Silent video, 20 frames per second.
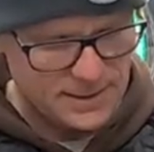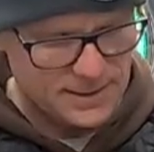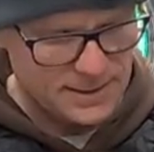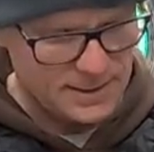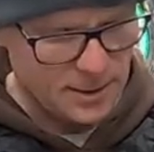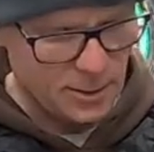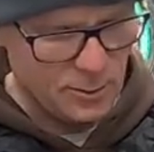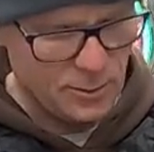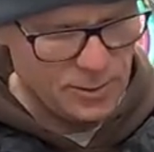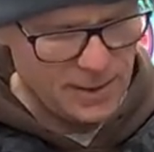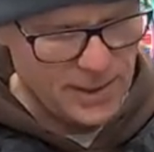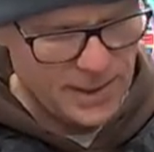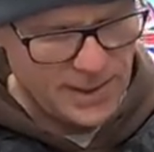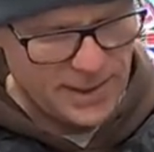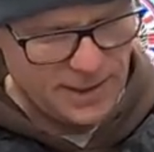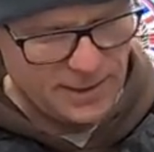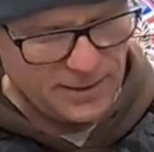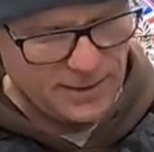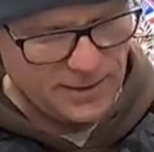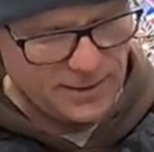to go on
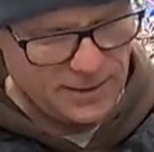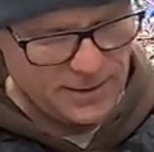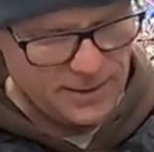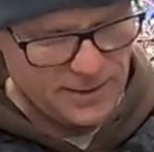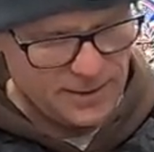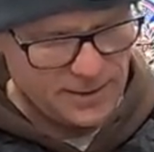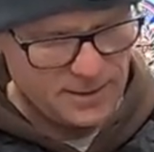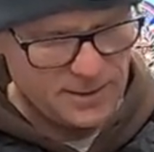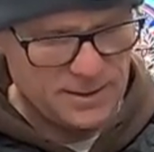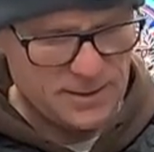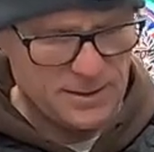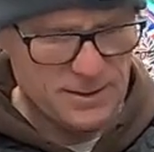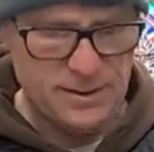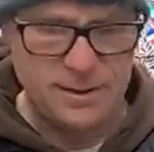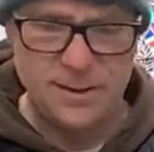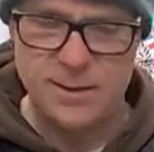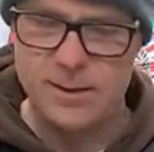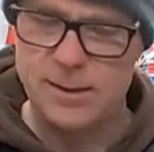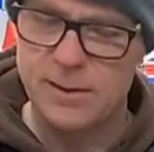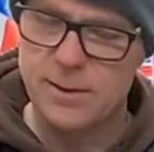there, look.
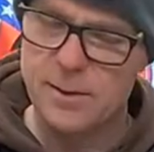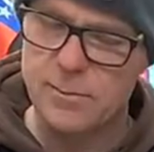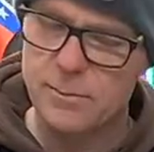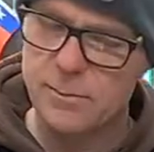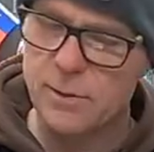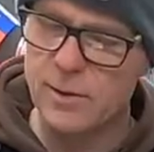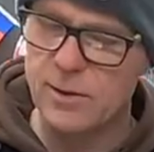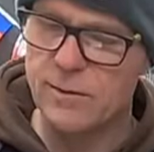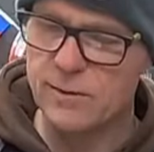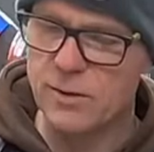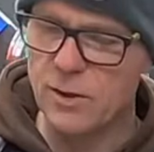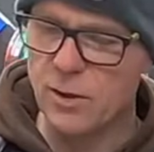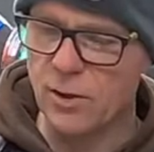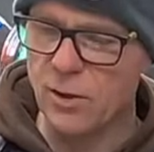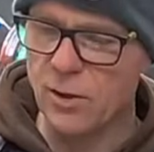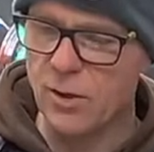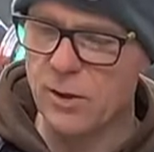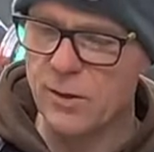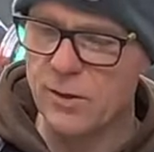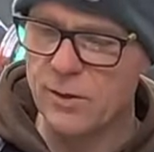But I've
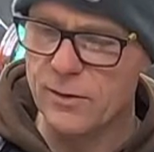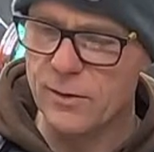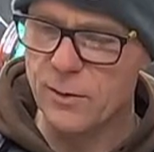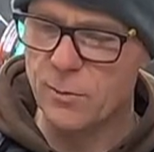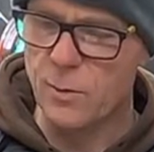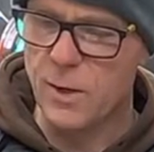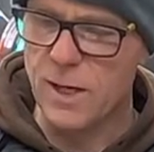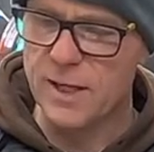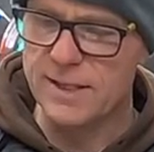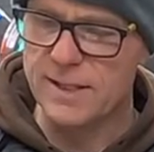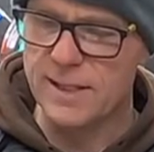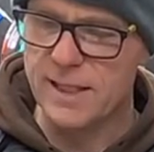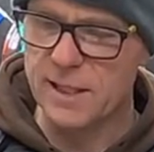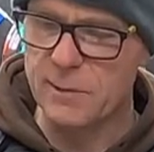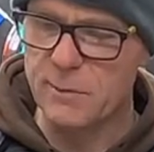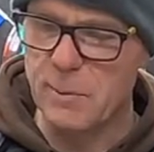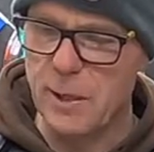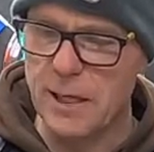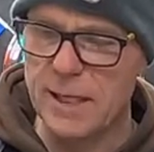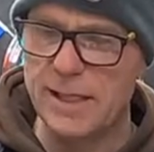got the
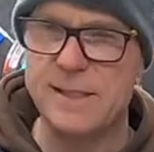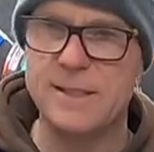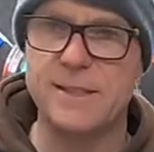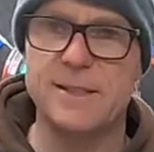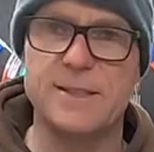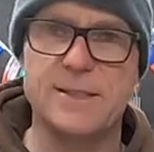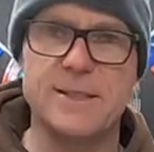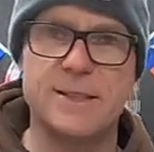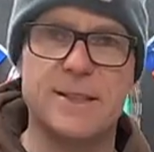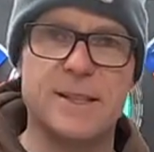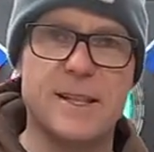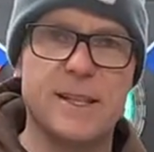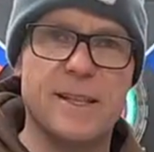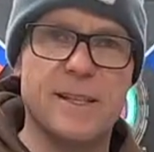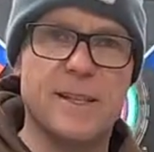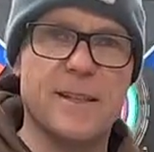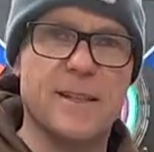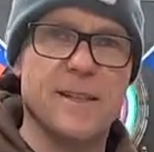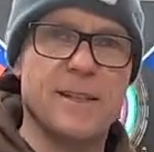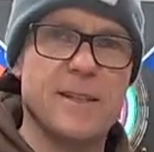Weslake patent
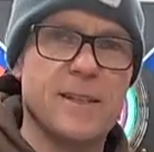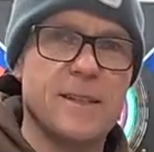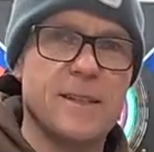sticker.